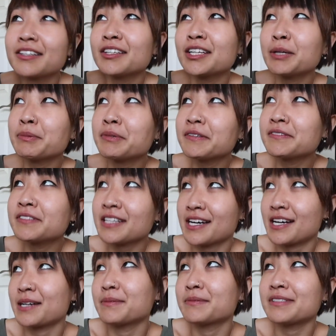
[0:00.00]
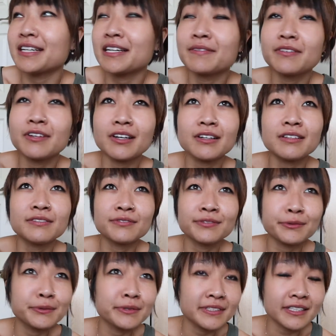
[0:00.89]
the number of times I've gotten
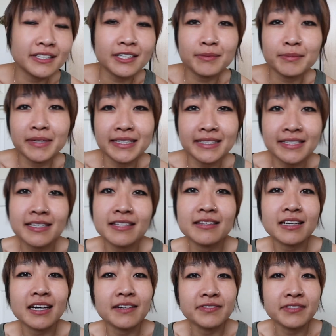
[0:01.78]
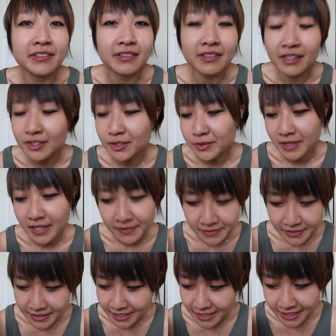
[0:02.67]
food stuck in my teeth after lunch or
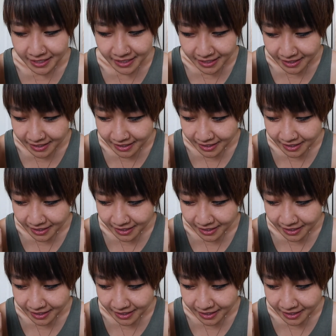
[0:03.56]
after eating,